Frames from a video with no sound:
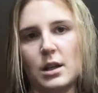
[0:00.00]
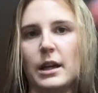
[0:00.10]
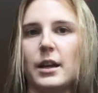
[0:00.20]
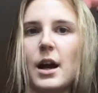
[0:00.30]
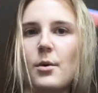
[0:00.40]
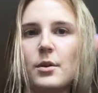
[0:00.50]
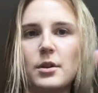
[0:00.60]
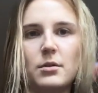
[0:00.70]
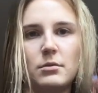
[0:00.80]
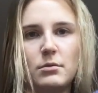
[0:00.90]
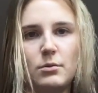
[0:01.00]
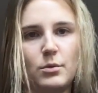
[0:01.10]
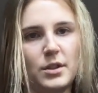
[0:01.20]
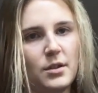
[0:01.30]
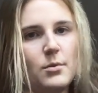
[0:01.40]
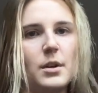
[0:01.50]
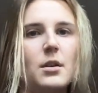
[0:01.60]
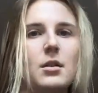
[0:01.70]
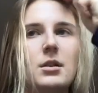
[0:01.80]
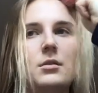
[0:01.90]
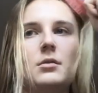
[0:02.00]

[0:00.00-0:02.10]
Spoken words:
an hour what's going on.